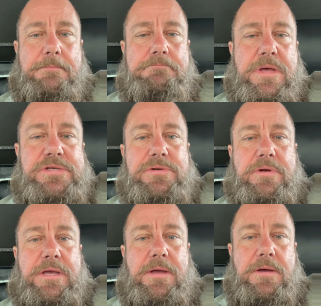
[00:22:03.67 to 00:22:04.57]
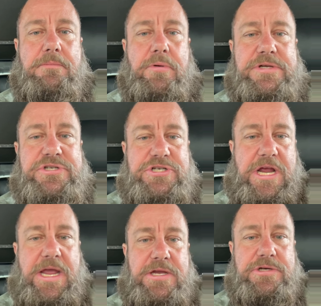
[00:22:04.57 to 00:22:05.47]
Misery brings
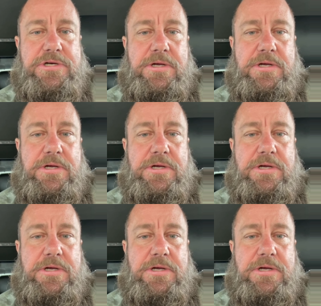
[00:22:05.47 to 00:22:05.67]
change.